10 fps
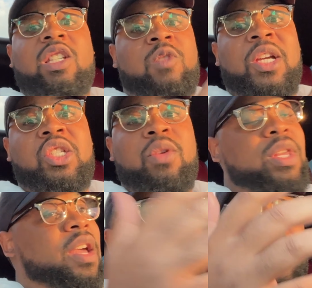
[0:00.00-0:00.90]
especially
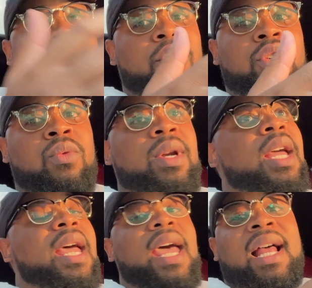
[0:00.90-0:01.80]
with everyone out here doing
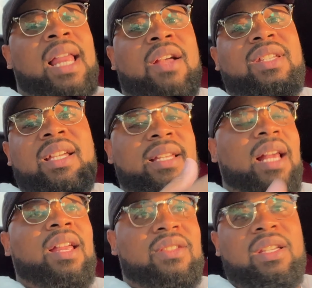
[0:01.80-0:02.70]
L L Cs,
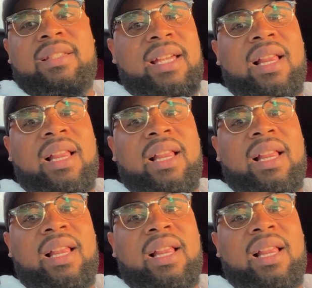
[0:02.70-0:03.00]
L L Cs,